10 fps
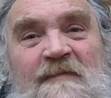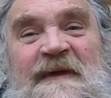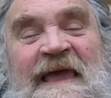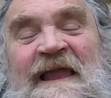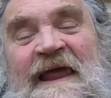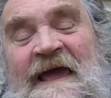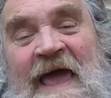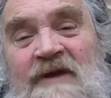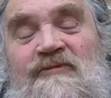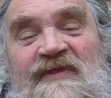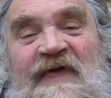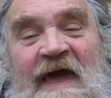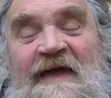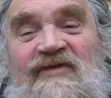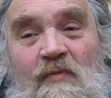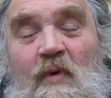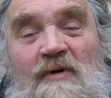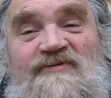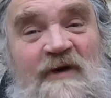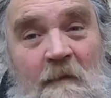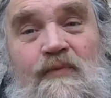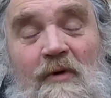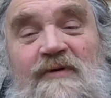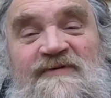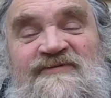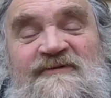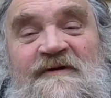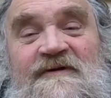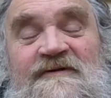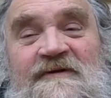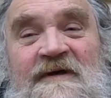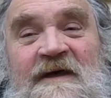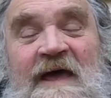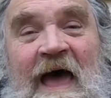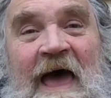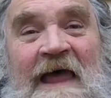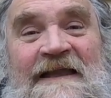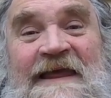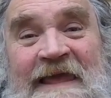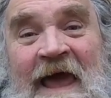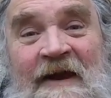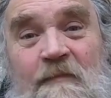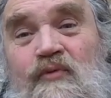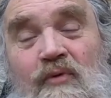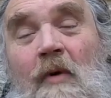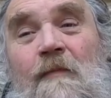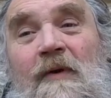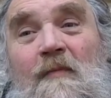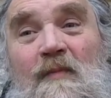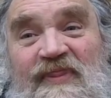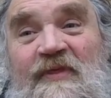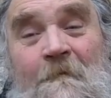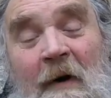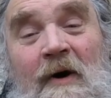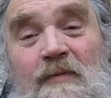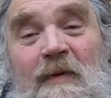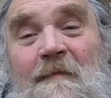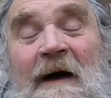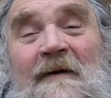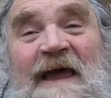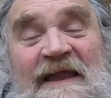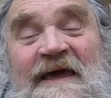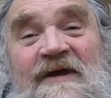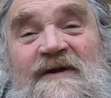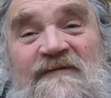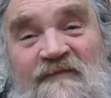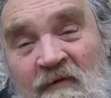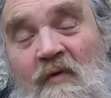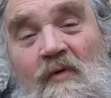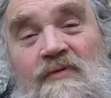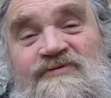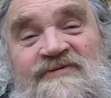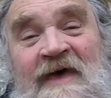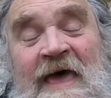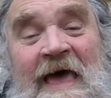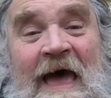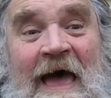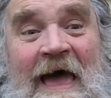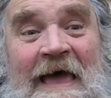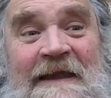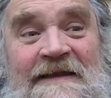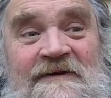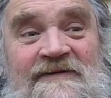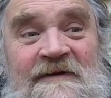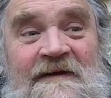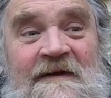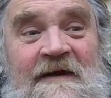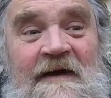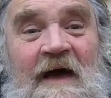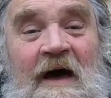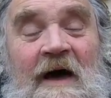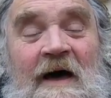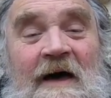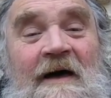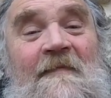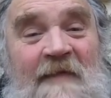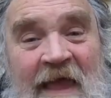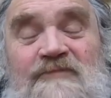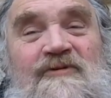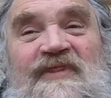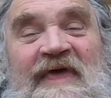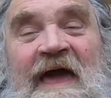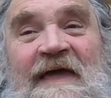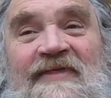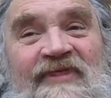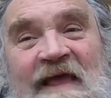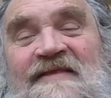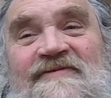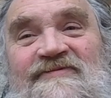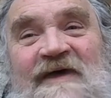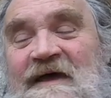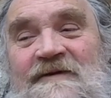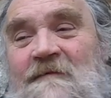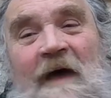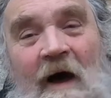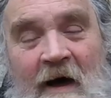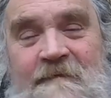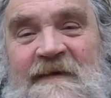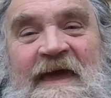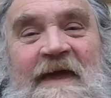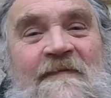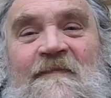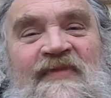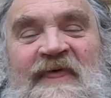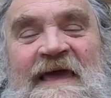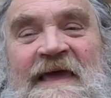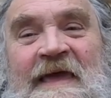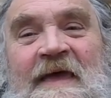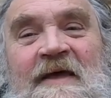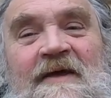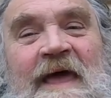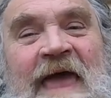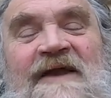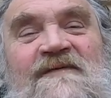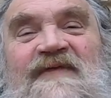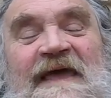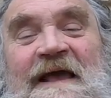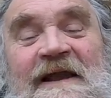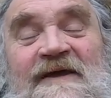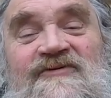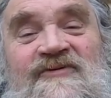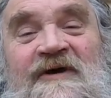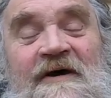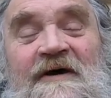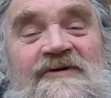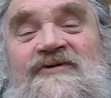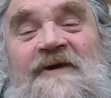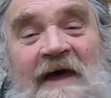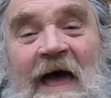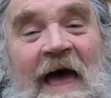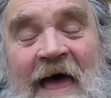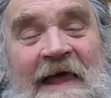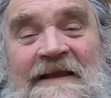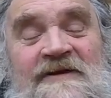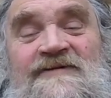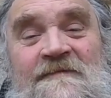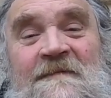beginning, Henry VIII was a Protestant, and he had a problem with the Pope about getting a divorce, and Henry VIII then said, "I'm the head of the English Church," and